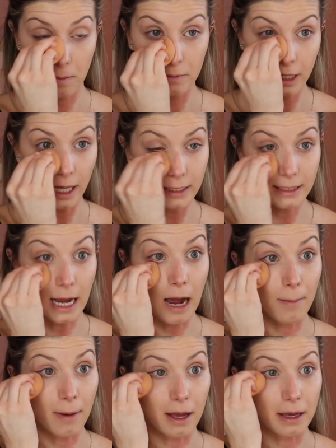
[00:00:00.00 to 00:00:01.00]
blend
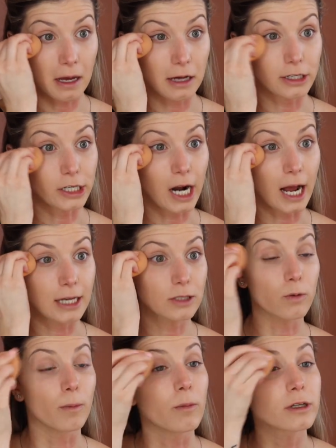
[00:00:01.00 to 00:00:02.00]
out my under
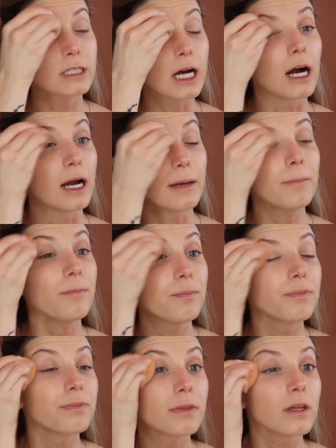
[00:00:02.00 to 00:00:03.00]
eyes one more time
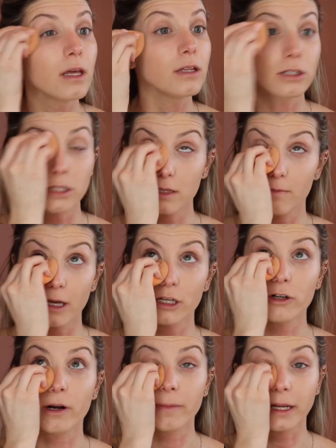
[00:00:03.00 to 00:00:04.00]
to make
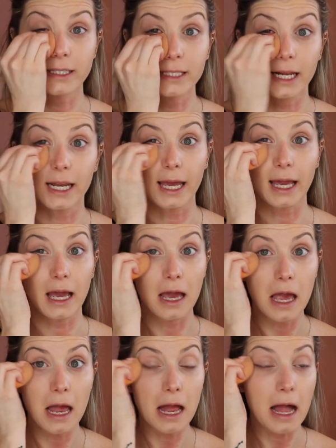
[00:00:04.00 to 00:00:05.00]
sure I'm not setting
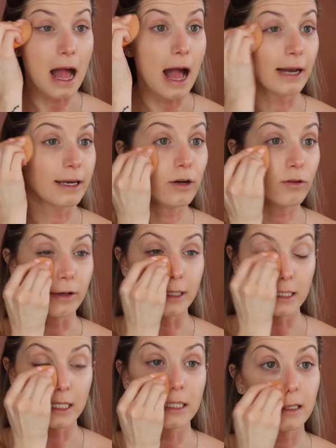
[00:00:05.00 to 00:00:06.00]
any
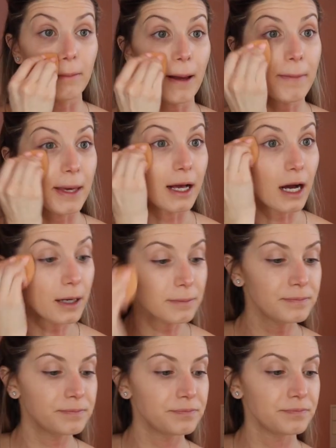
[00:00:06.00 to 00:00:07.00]
creases in my makeup.